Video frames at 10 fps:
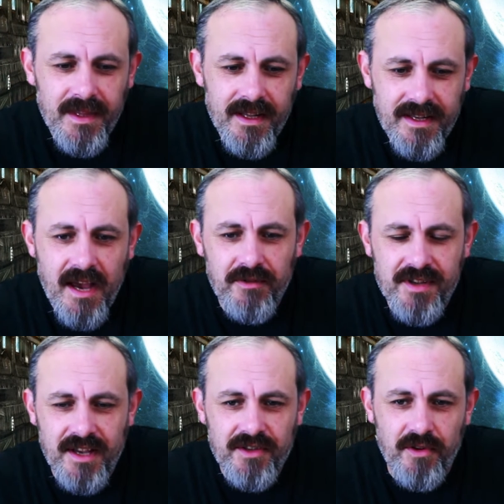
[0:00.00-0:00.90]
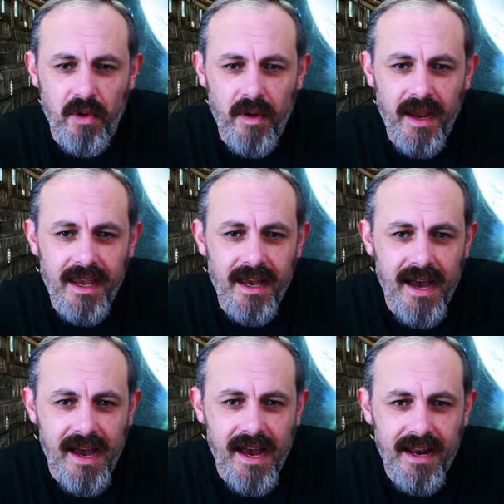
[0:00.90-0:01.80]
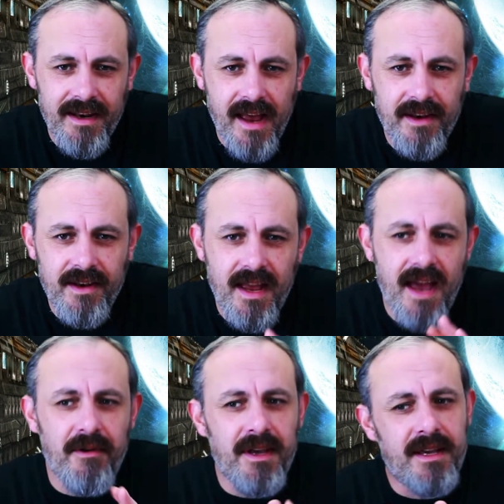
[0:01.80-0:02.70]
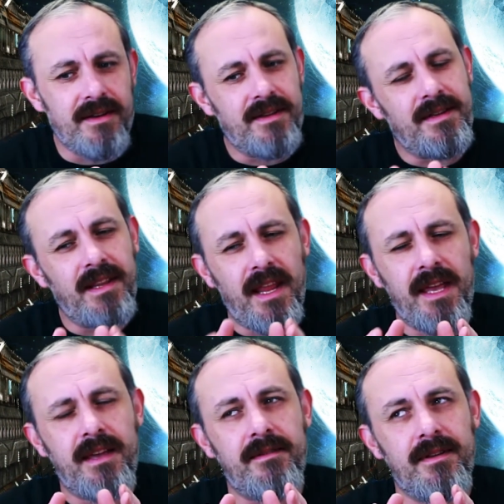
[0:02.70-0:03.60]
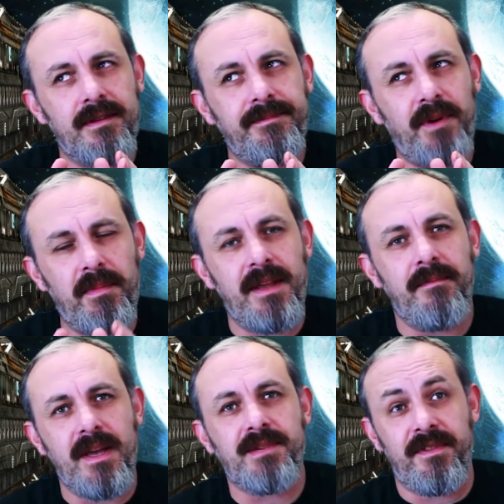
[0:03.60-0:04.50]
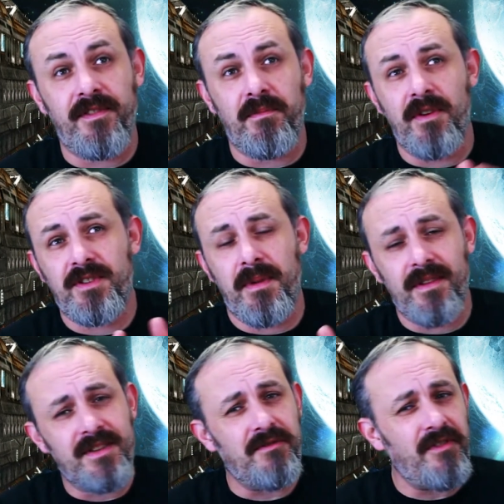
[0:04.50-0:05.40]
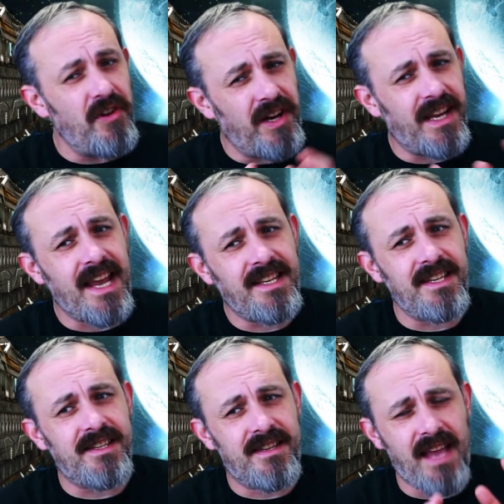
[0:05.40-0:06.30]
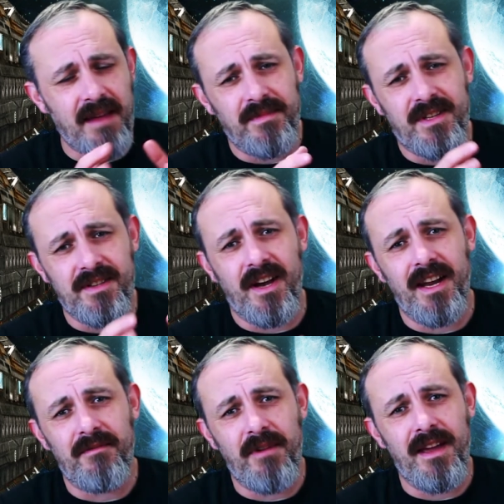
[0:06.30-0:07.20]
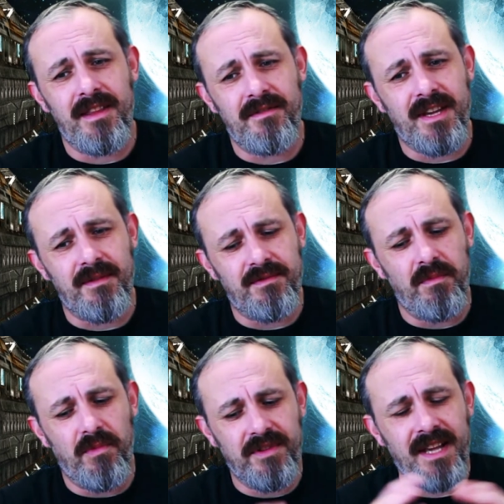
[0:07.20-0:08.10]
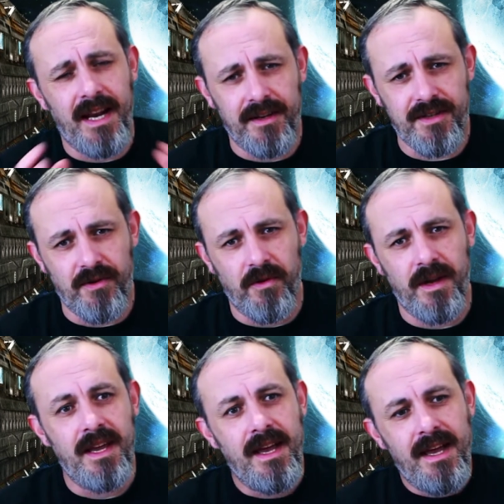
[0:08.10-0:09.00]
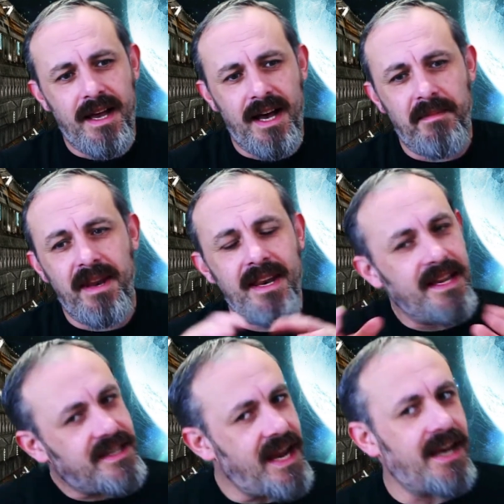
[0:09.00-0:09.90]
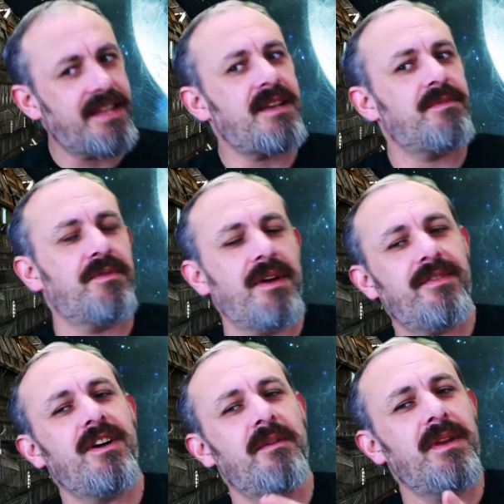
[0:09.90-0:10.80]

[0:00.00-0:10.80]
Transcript: tells that story and how it can, like, probably it makes me feel most about the sort of early 80s game design and where those games were more telling a story. And it is telling the same story every time,